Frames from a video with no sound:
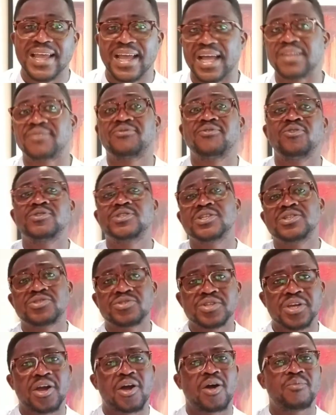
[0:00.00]
and flows into
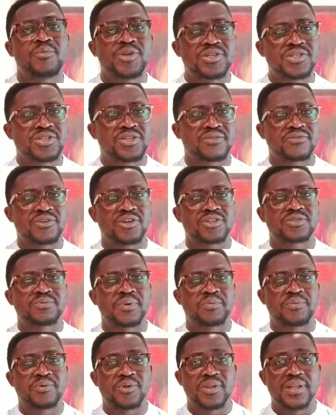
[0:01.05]
the community of God's
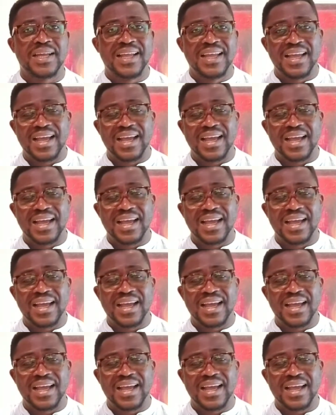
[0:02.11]
people.